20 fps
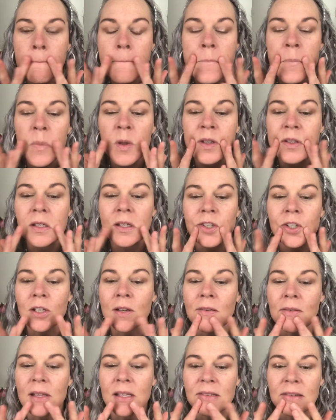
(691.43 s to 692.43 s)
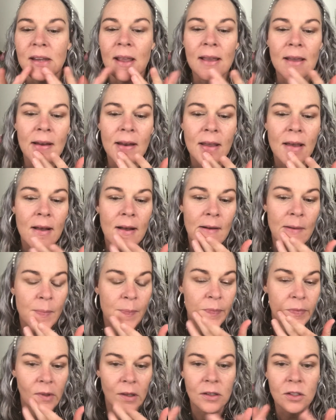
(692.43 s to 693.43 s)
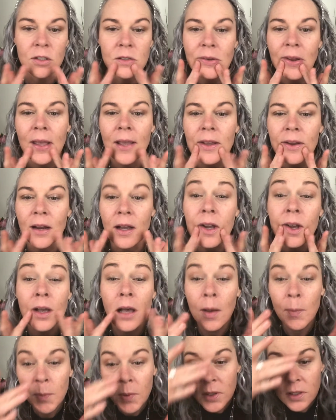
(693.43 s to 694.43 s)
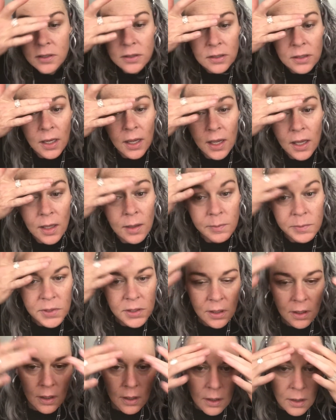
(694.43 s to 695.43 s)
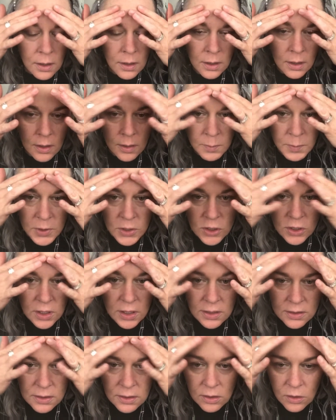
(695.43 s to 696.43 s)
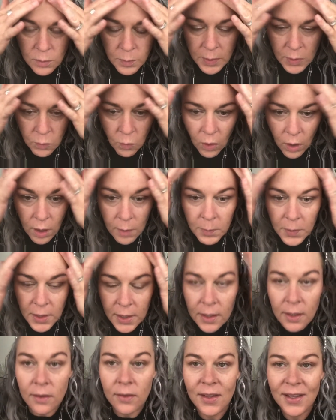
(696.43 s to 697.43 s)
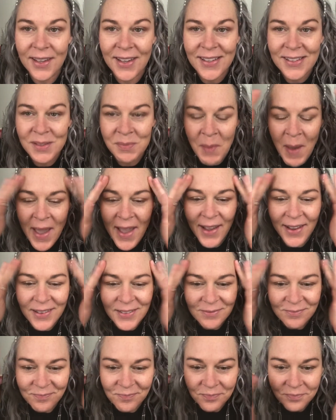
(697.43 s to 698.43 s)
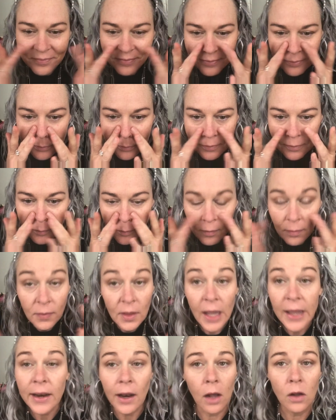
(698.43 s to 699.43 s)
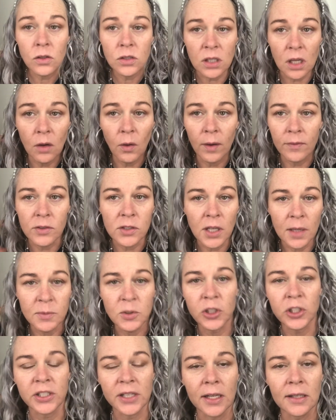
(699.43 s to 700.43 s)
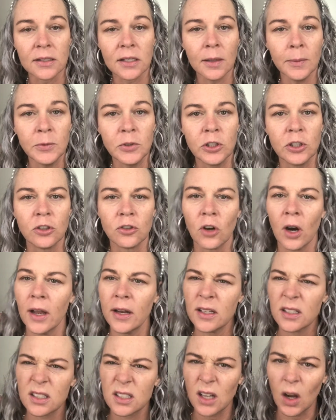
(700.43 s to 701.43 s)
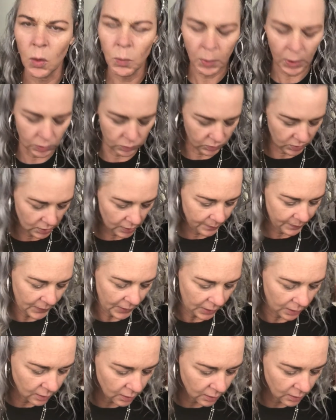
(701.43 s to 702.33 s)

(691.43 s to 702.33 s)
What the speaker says: position and stand up. Now, she's taken a couple of steps, but she gets a little bit wobbly and then gets mad. And also, every time she stands up, she's trying to stomp on something.